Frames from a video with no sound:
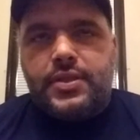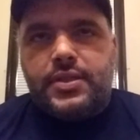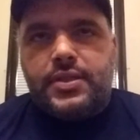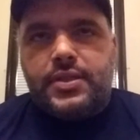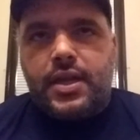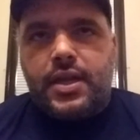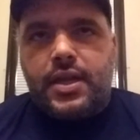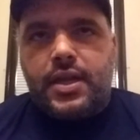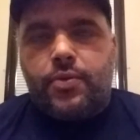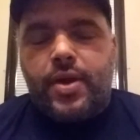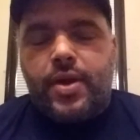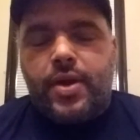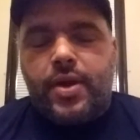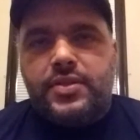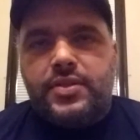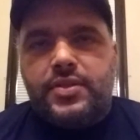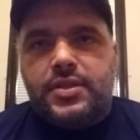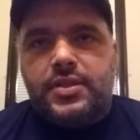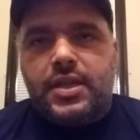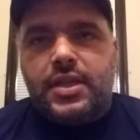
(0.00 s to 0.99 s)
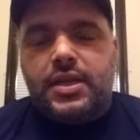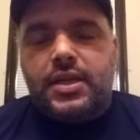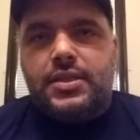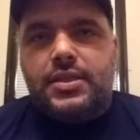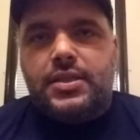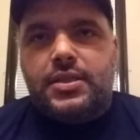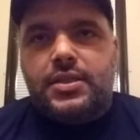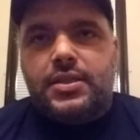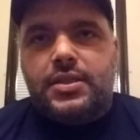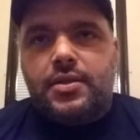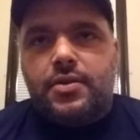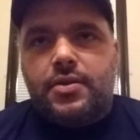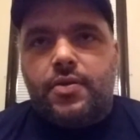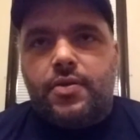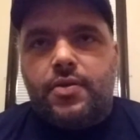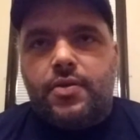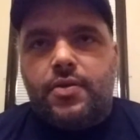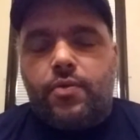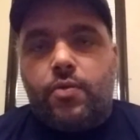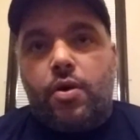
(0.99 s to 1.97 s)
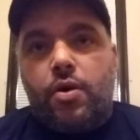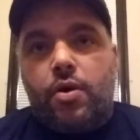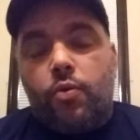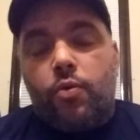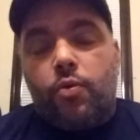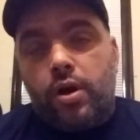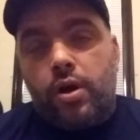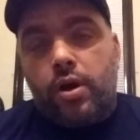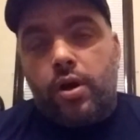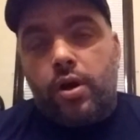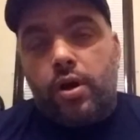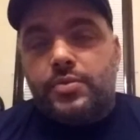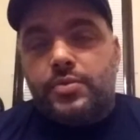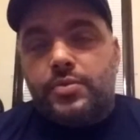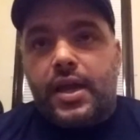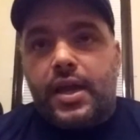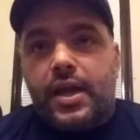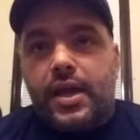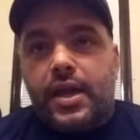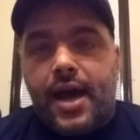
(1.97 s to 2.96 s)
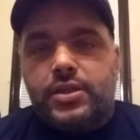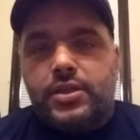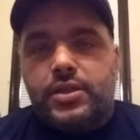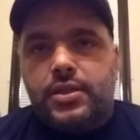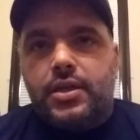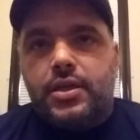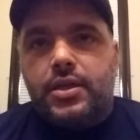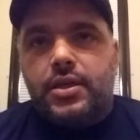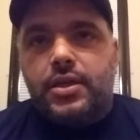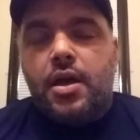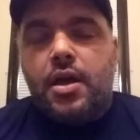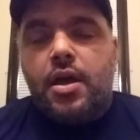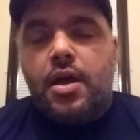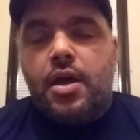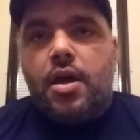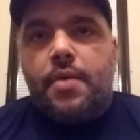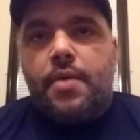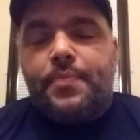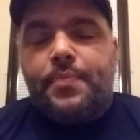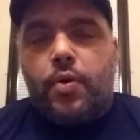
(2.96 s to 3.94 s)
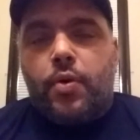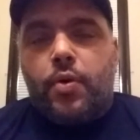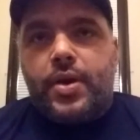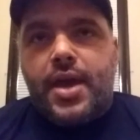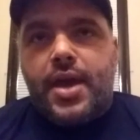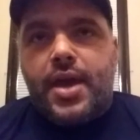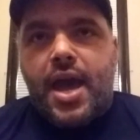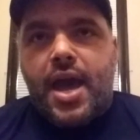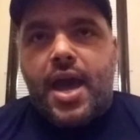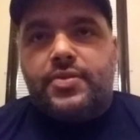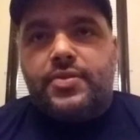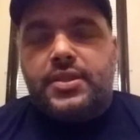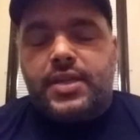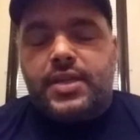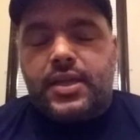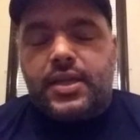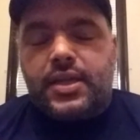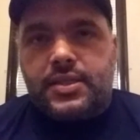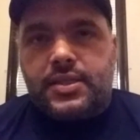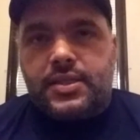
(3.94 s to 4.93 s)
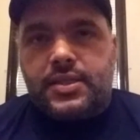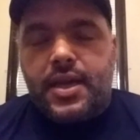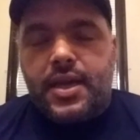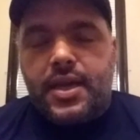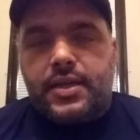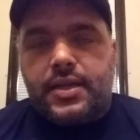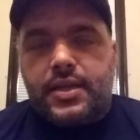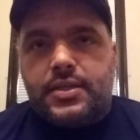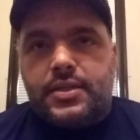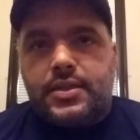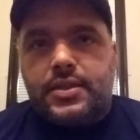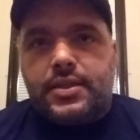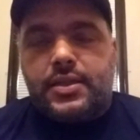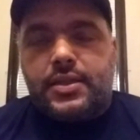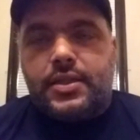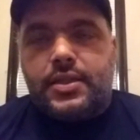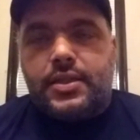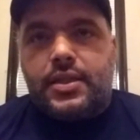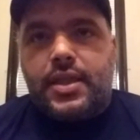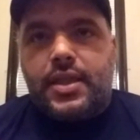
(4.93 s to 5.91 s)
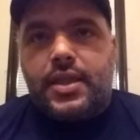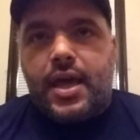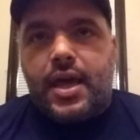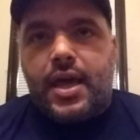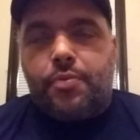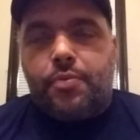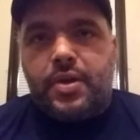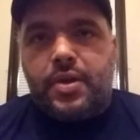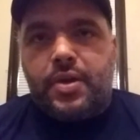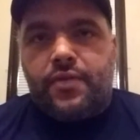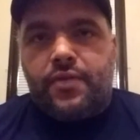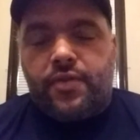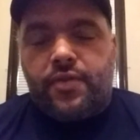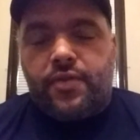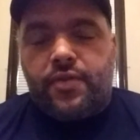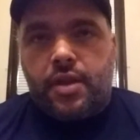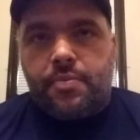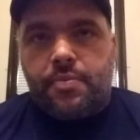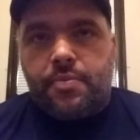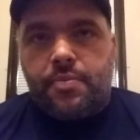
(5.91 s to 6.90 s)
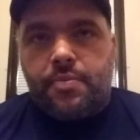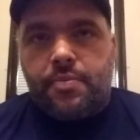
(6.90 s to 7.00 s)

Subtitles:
We have 6. Well, one of them is not a hatchling, but we have 6 snakes that'll be available.